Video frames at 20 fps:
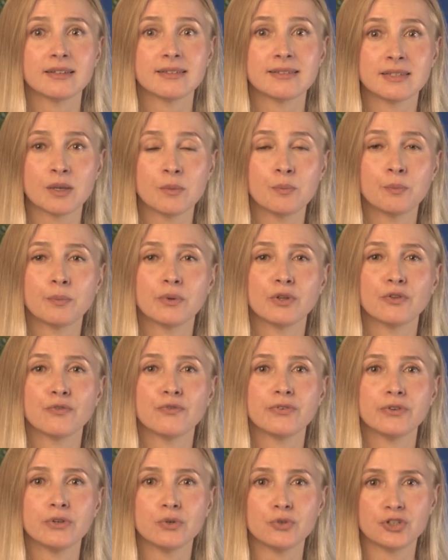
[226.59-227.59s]
simple
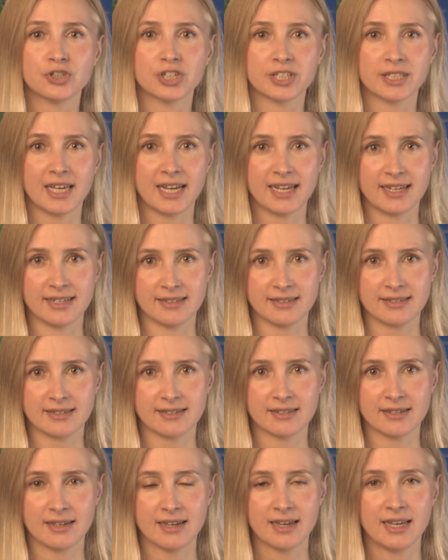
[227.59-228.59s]
future
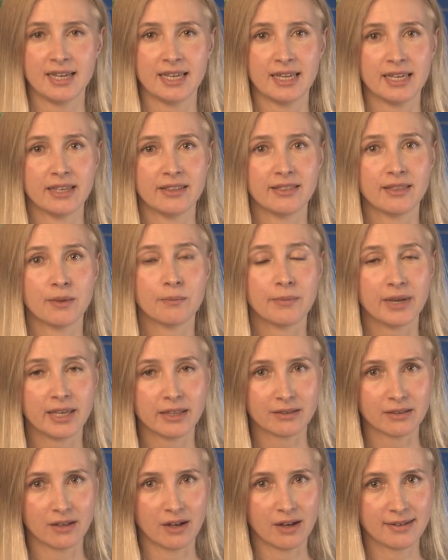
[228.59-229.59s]
tense in the
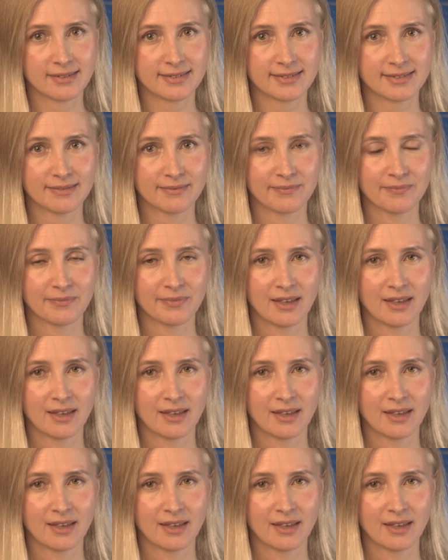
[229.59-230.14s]
main clause.